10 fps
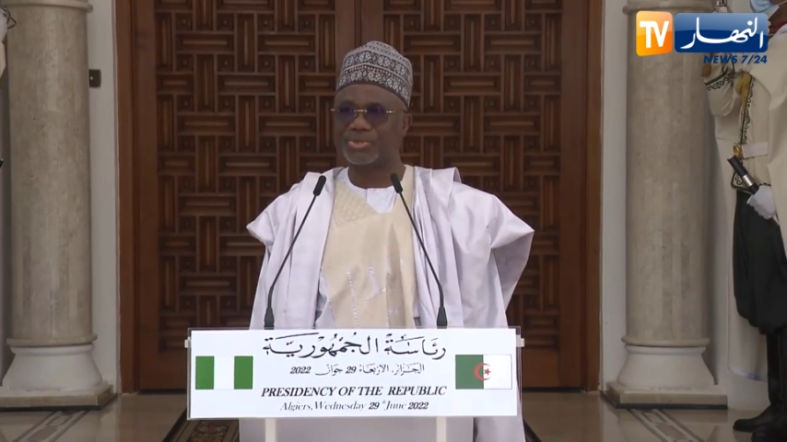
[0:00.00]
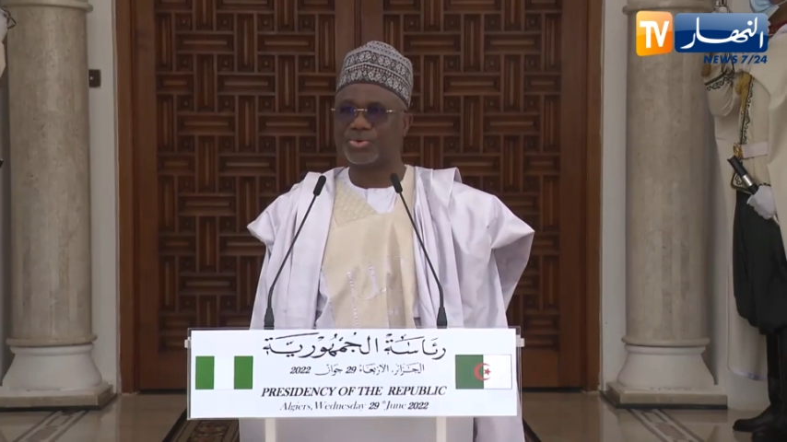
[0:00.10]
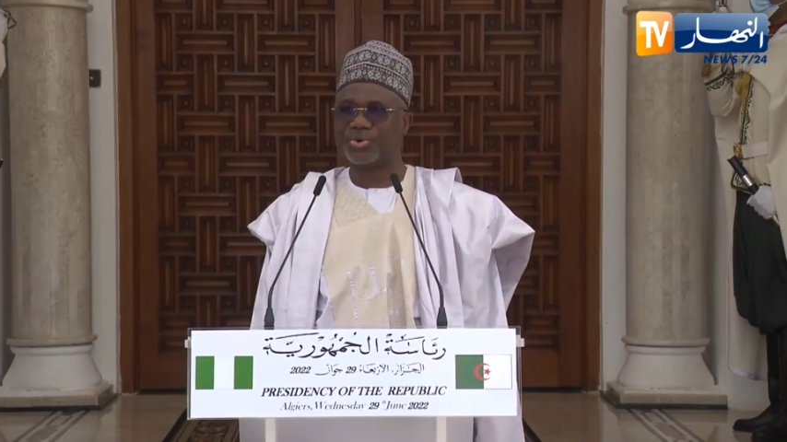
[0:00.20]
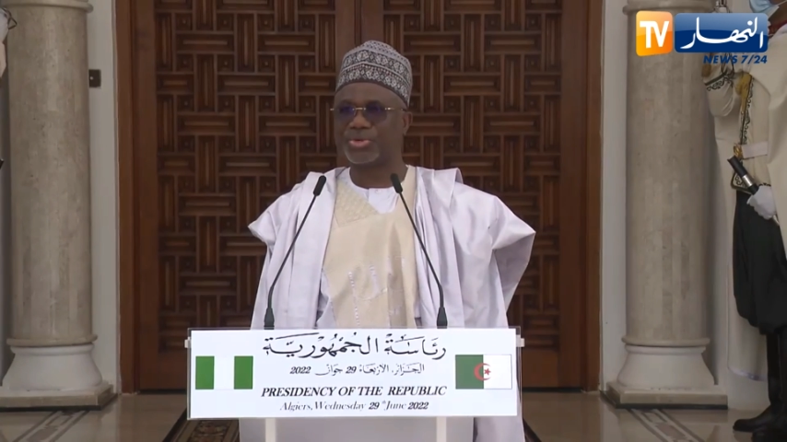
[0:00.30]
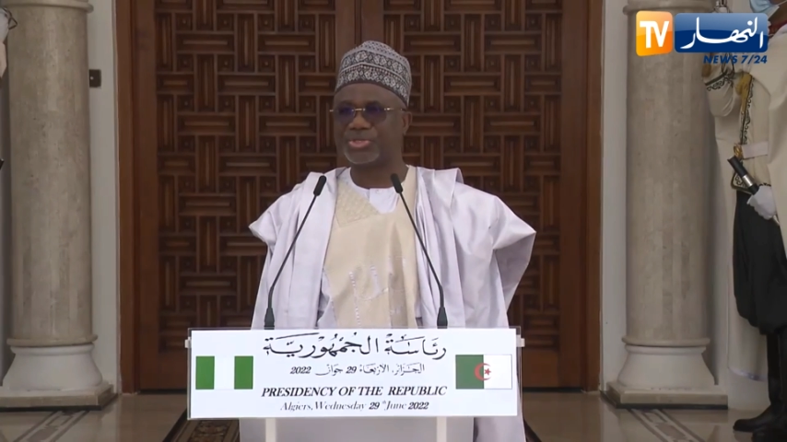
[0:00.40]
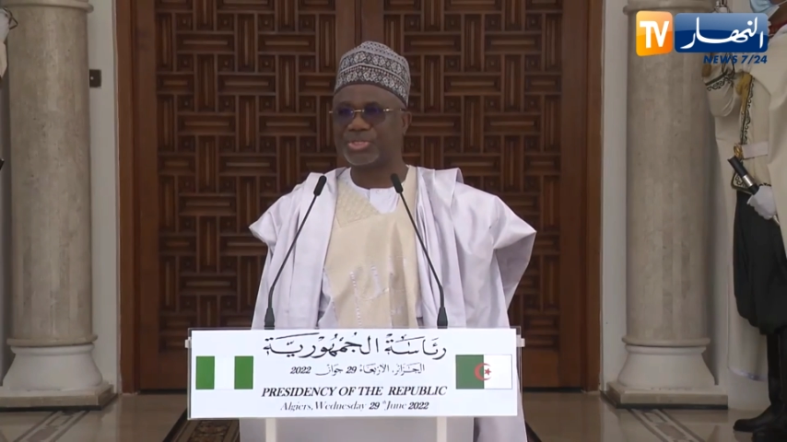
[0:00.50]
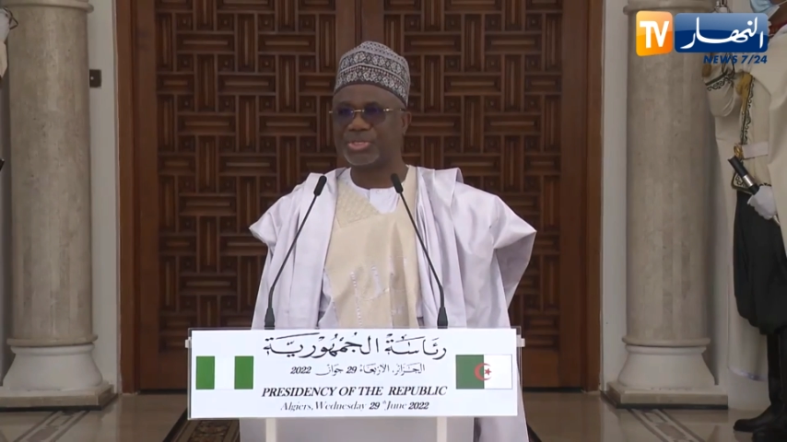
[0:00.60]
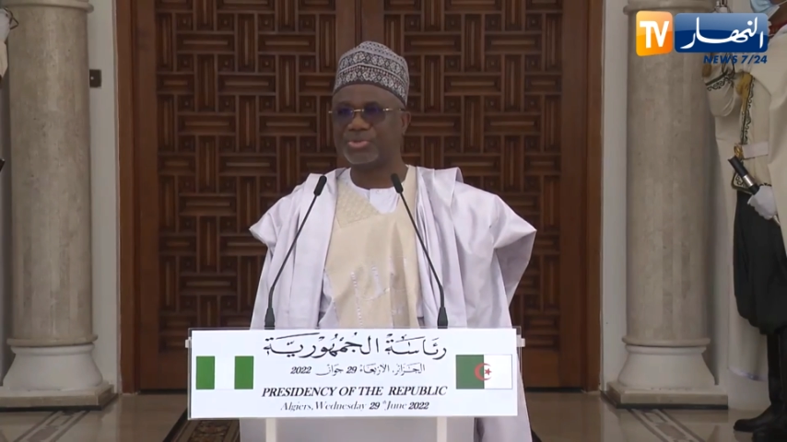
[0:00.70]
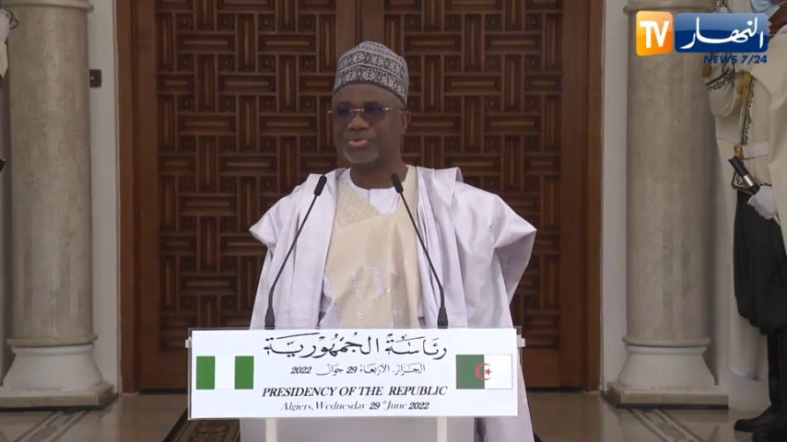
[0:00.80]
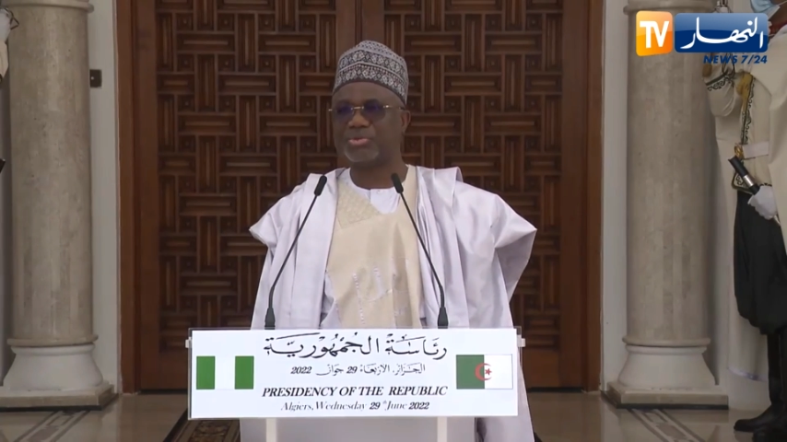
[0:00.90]
to
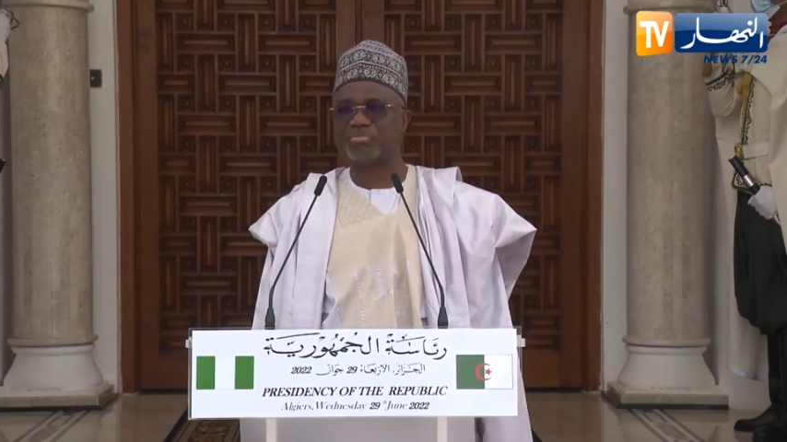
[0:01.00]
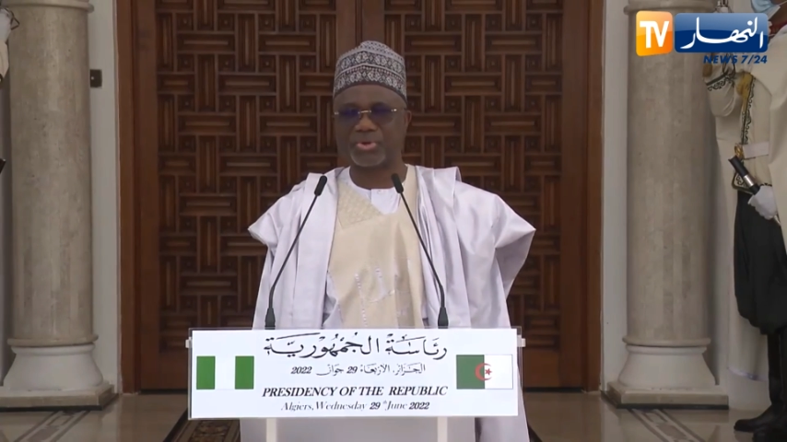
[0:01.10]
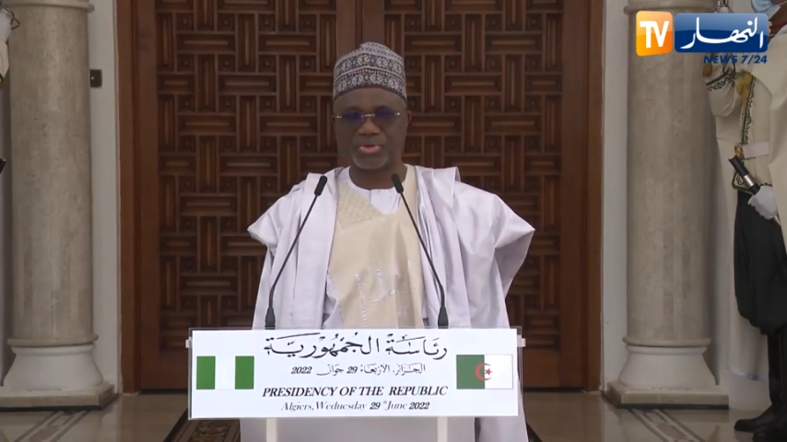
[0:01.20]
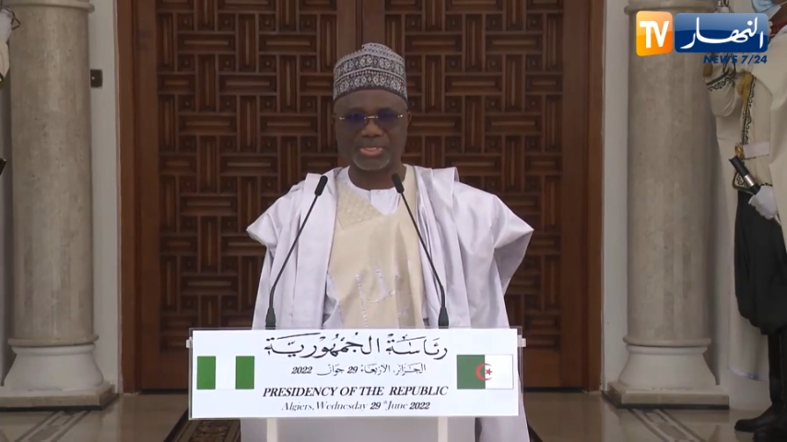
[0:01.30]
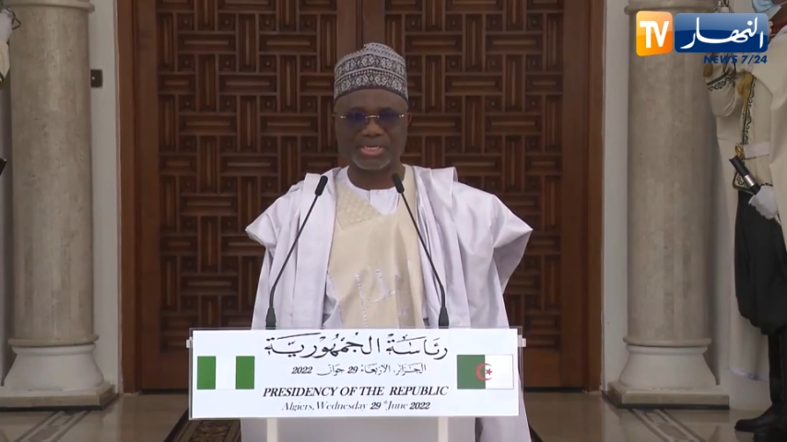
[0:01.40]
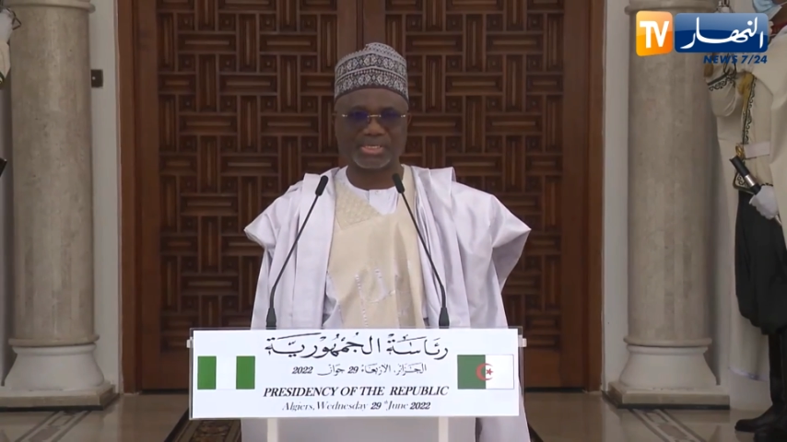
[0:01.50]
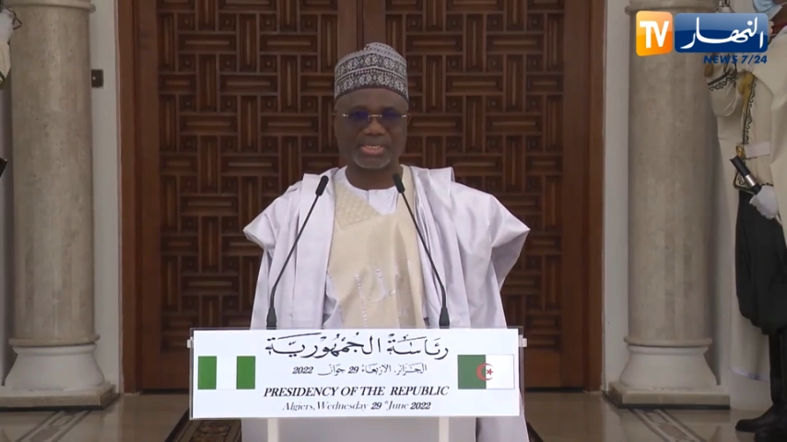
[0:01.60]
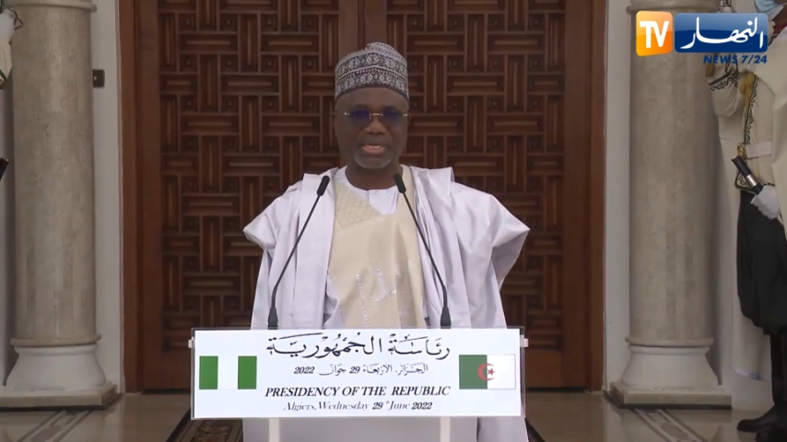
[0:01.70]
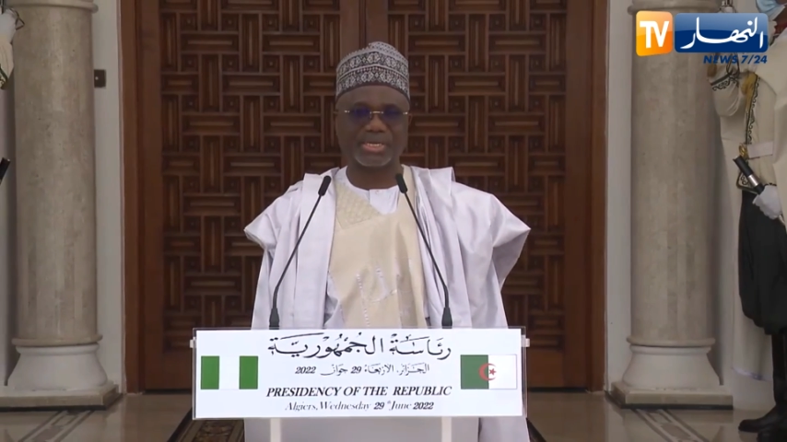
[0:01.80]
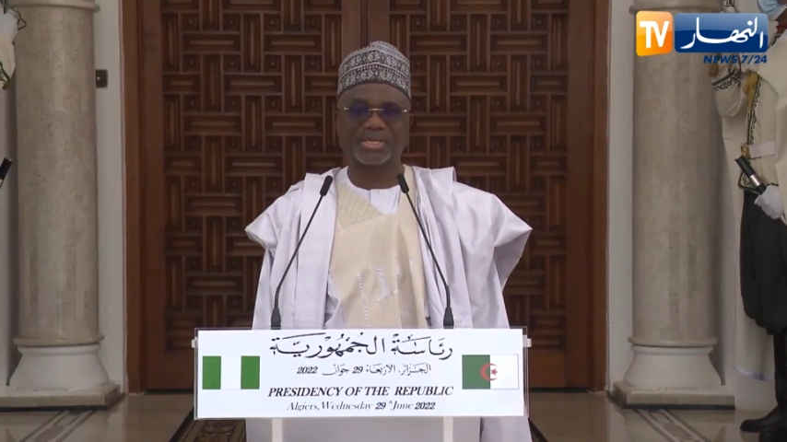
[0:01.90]
continue the process